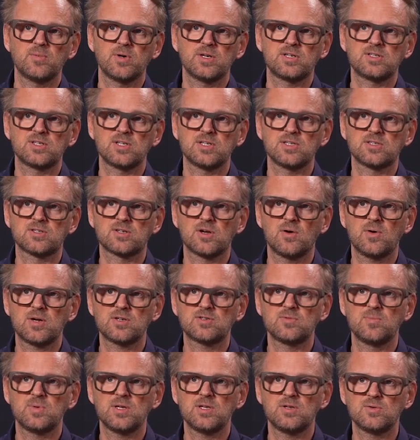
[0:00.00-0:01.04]
which is going
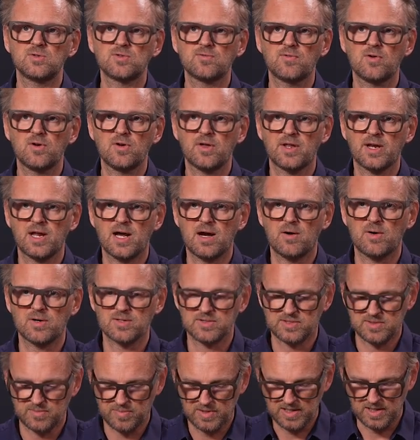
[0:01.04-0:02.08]
to be useful on our
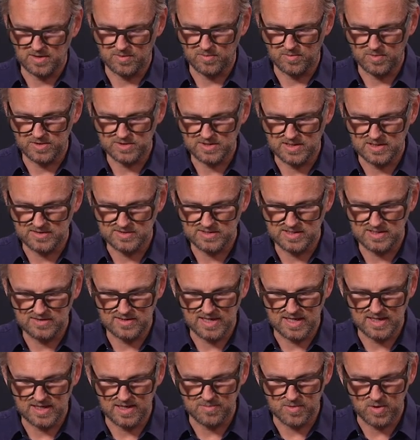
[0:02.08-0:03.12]
RCP. We shall see
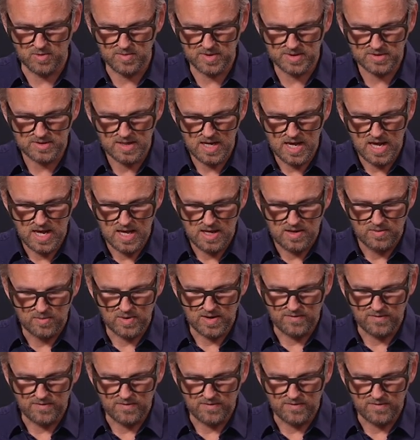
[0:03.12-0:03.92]
that in a moment. We